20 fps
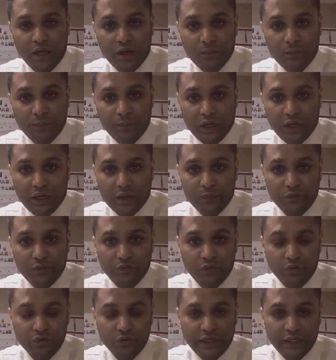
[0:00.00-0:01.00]
But
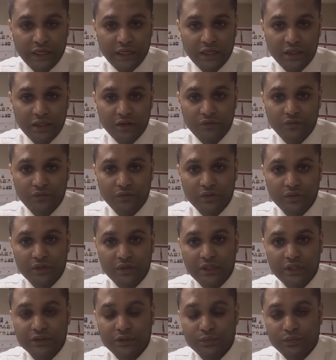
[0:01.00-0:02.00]
before that, if you did
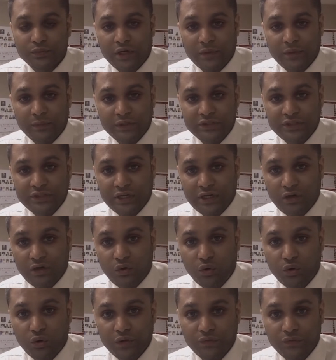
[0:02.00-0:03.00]
not subscribe my
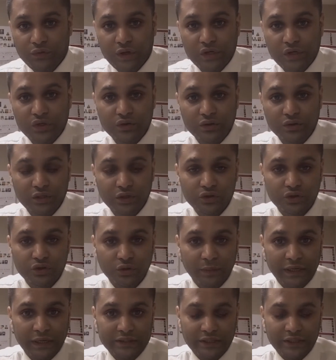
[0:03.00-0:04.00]
channel or if you are new to
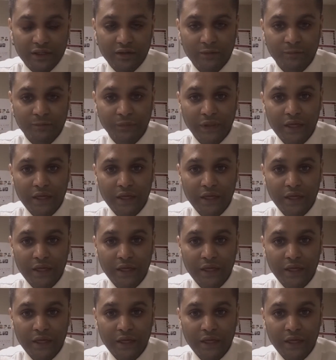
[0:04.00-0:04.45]
my channel,